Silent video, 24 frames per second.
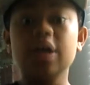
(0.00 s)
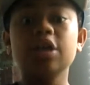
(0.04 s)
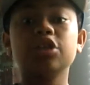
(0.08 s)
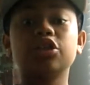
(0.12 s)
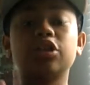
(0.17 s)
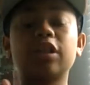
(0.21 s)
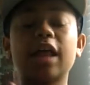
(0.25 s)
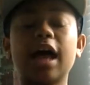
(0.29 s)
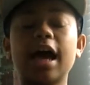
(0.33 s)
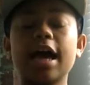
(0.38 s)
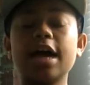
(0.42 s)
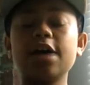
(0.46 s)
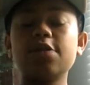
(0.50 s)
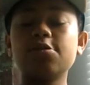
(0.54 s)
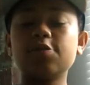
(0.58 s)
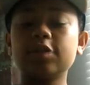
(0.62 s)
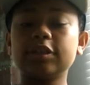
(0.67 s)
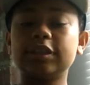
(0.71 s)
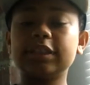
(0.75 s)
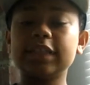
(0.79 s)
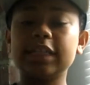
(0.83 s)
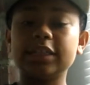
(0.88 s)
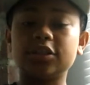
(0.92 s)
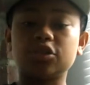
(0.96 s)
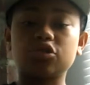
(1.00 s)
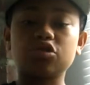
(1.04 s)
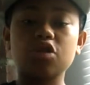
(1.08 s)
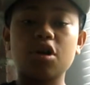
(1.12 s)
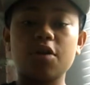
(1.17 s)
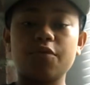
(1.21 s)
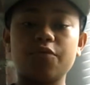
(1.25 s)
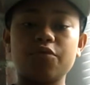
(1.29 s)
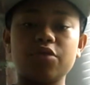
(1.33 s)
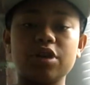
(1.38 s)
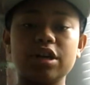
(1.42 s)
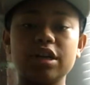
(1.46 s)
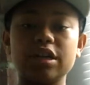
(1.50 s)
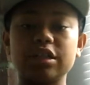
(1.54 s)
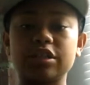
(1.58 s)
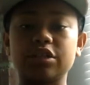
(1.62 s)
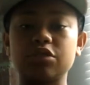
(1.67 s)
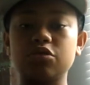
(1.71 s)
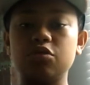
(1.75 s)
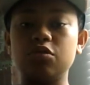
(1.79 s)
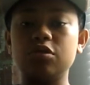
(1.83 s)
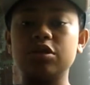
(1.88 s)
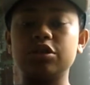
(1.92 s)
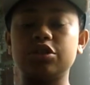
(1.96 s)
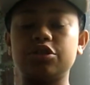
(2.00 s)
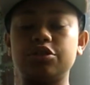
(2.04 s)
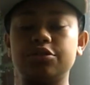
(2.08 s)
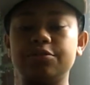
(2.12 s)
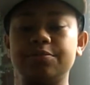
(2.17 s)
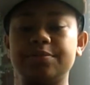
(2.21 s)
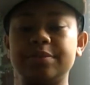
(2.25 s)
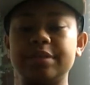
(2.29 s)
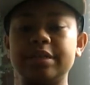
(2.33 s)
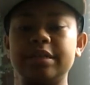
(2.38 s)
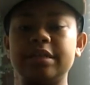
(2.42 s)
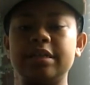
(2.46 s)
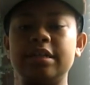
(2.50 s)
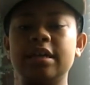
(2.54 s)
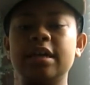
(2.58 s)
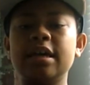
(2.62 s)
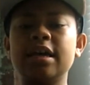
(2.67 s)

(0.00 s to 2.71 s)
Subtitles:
So the iOS 8 software is going to be